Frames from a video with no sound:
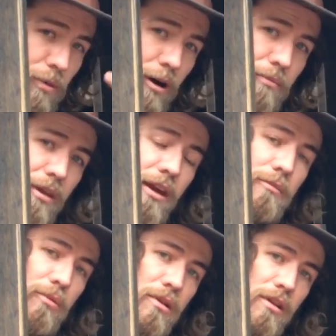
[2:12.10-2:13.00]
pump that I
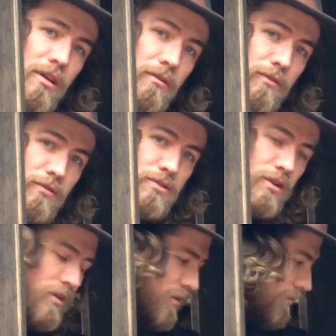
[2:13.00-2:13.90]
can put in the
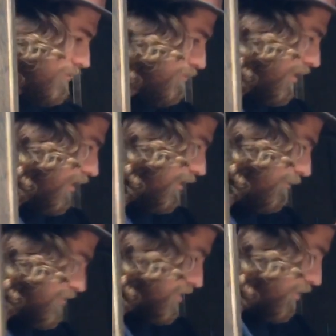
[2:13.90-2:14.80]
future,
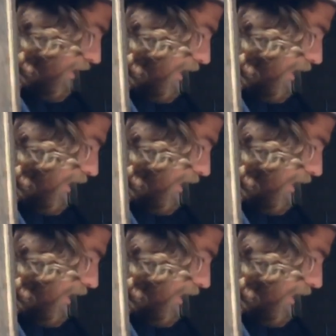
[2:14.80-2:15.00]
which I don't